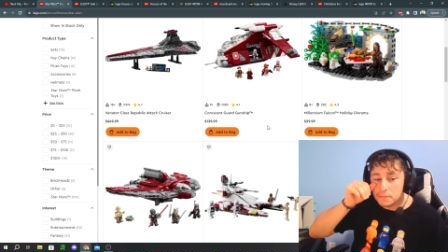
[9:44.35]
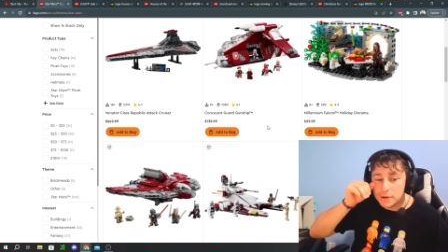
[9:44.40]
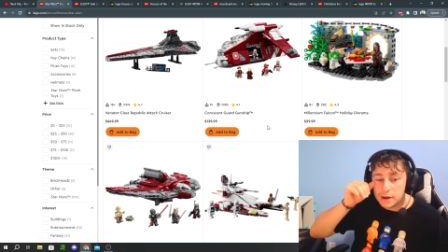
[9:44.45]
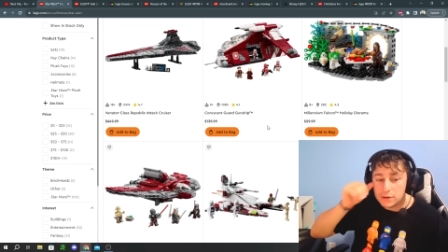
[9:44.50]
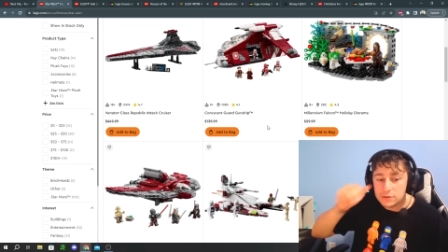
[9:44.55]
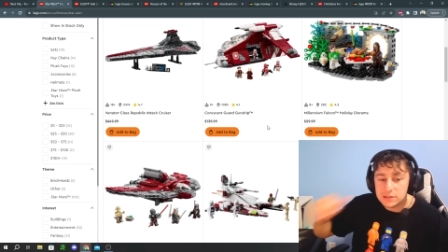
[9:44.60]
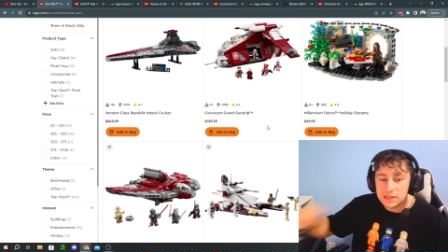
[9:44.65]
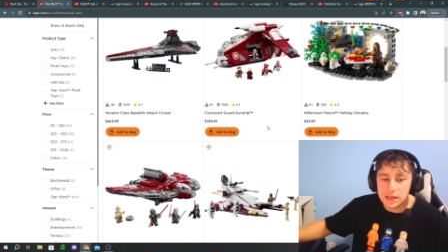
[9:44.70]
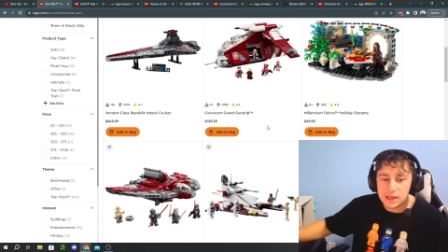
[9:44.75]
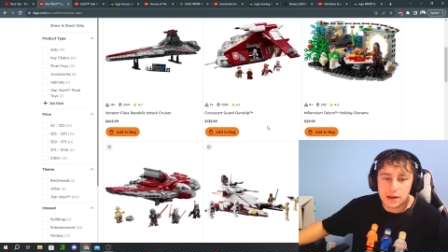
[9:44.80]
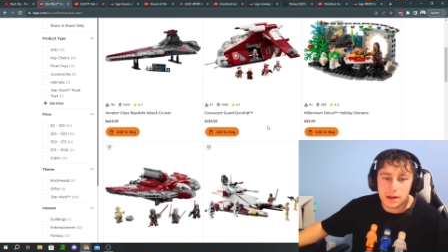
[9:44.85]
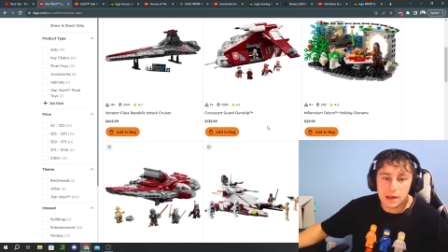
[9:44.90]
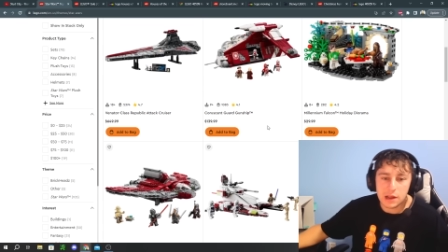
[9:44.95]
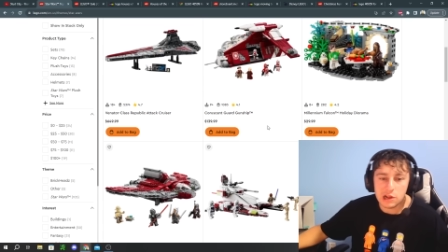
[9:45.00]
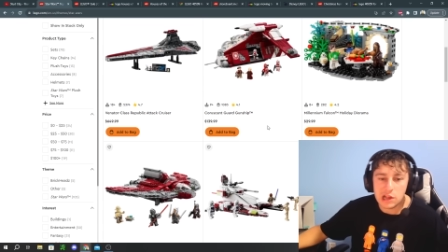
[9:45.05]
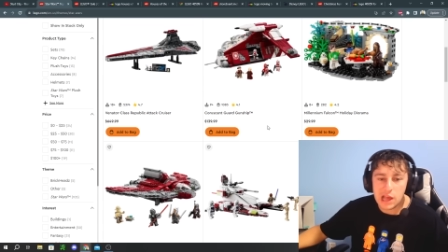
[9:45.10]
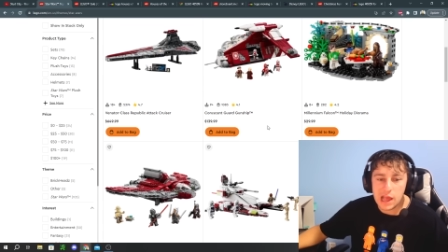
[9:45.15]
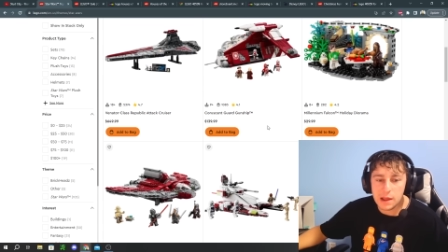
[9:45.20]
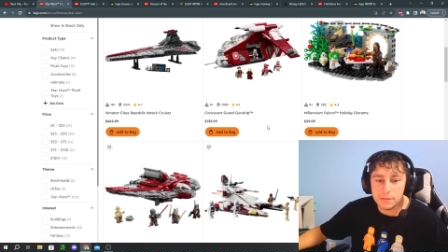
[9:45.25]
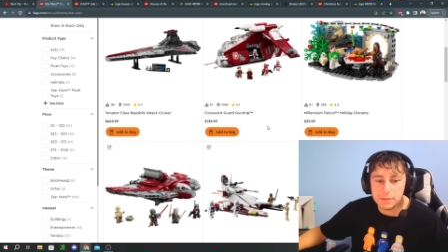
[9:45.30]
but I was thinking on
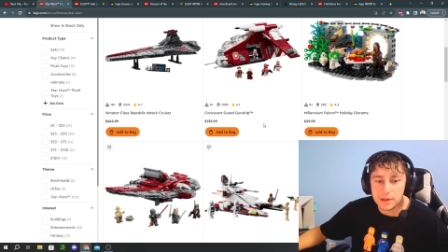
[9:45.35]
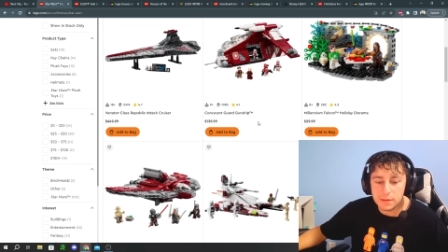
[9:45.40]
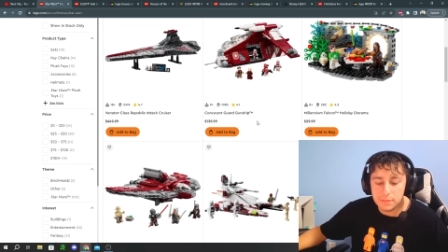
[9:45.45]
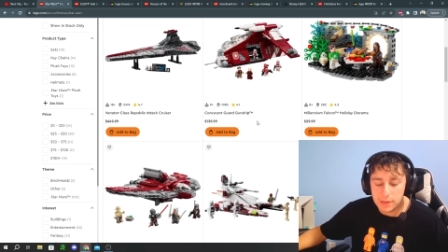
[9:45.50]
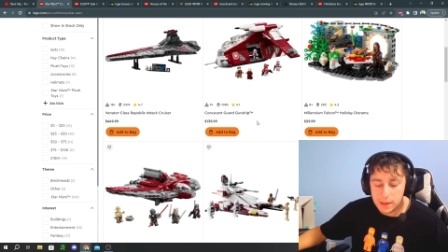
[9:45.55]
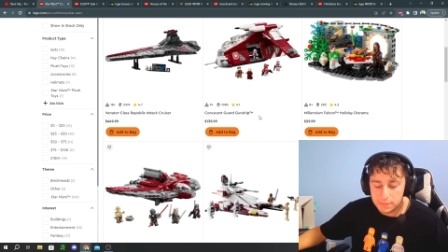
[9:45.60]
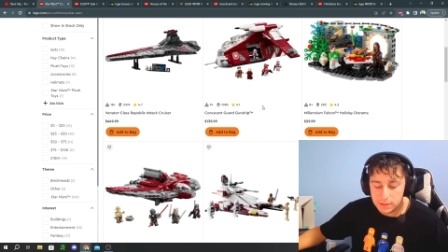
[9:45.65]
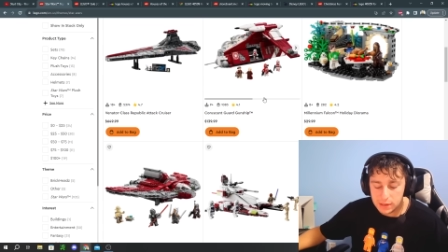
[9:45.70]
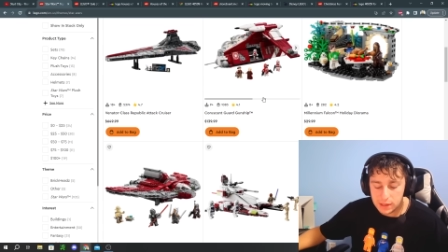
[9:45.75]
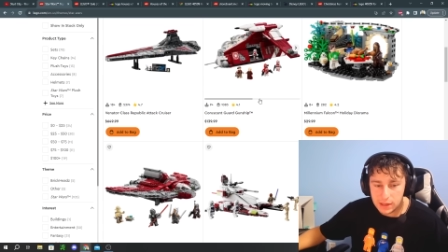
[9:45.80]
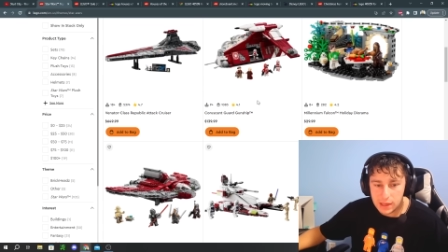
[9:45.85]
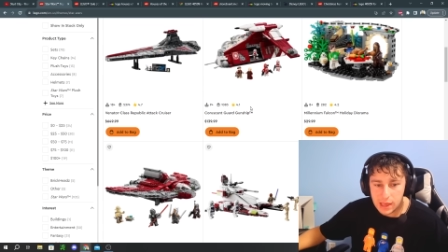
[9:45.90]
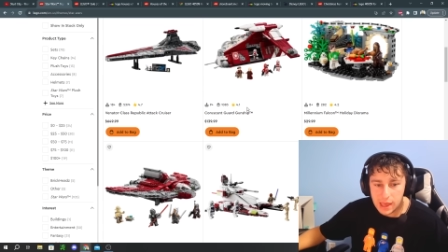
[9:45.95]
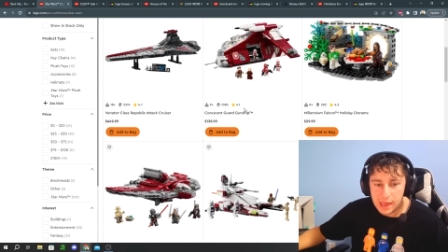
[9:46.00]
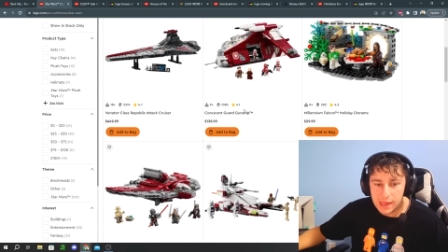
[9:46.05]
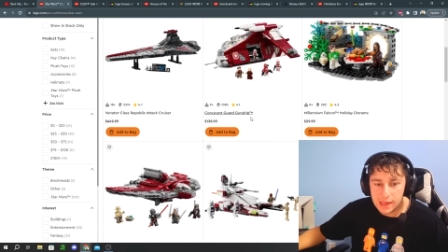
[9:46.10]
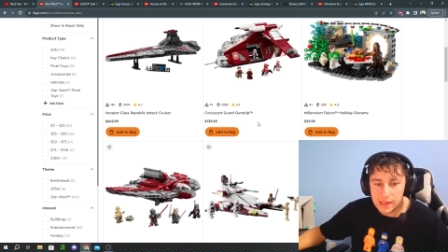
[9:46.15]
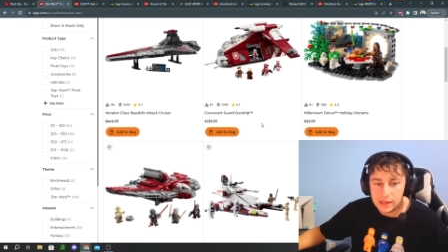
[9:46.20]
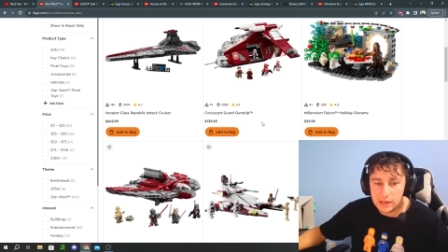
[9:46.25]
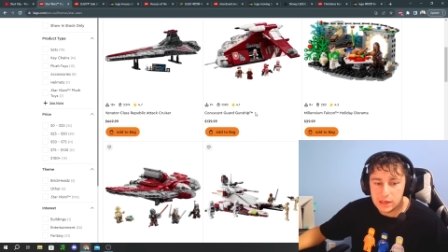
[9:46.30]
grabbing maybe
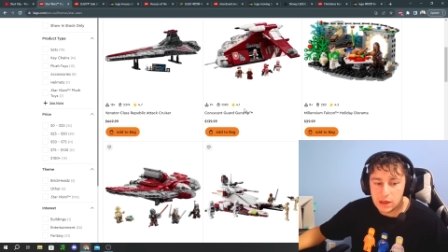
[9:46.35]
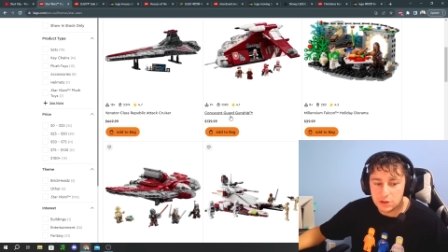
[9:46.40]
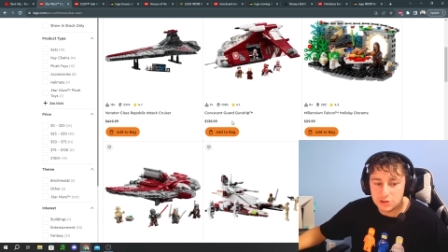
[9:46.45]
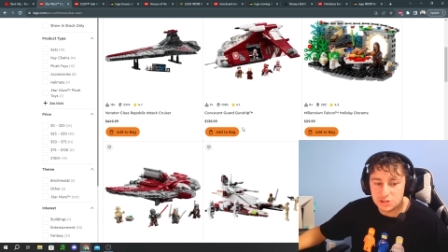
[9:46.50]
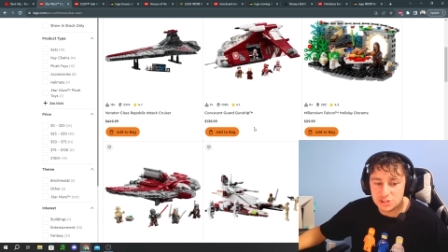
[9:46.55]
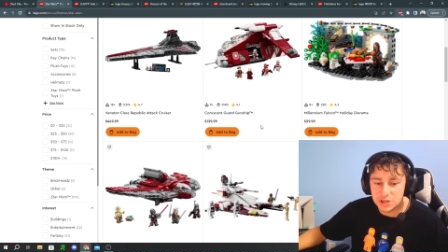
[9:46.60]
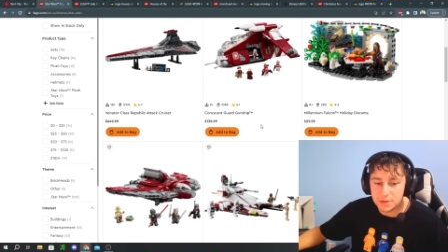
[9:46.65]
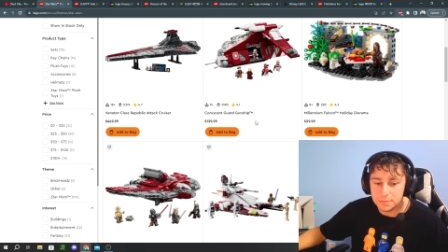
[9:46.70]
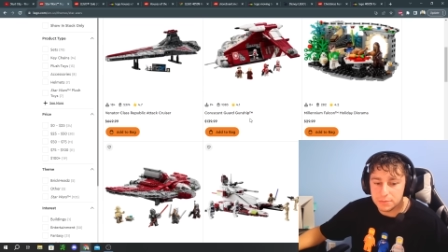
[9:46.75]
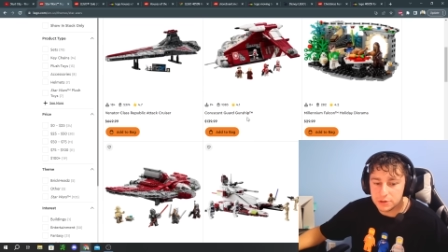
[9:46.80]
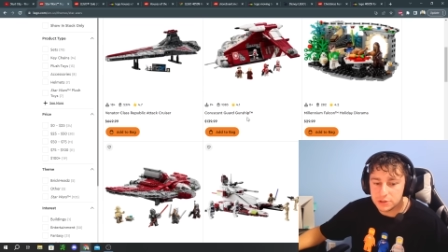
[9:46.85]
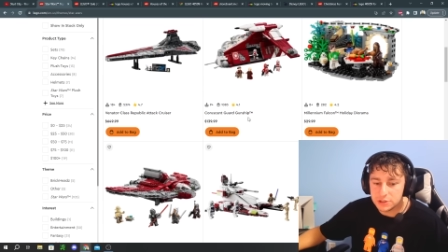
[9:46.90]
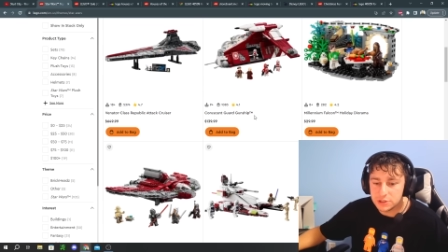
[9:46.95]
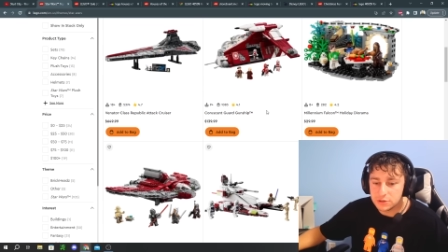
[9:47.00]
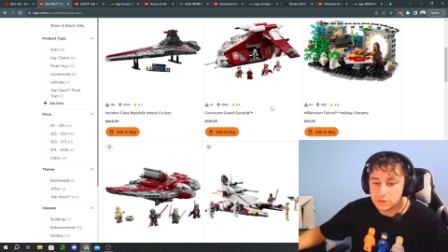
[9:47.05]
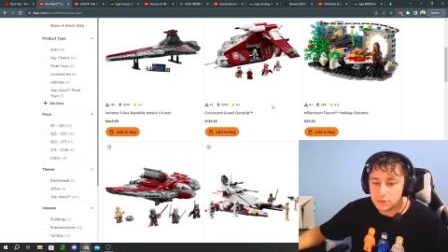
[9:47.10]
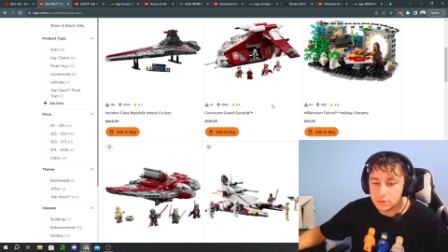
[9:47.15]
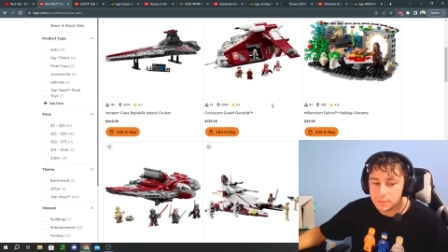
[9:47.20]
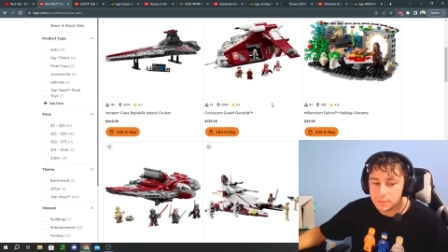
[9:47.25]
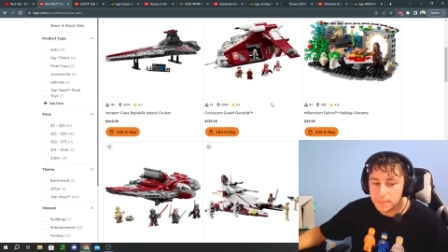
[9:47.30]
a gunship or
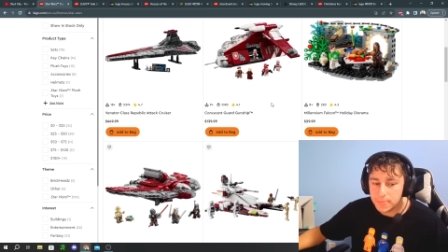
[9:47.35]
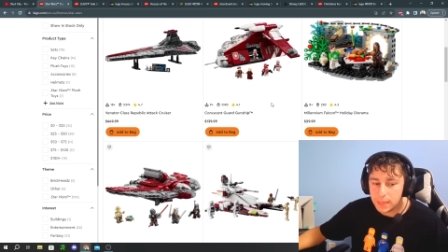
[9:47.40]
two,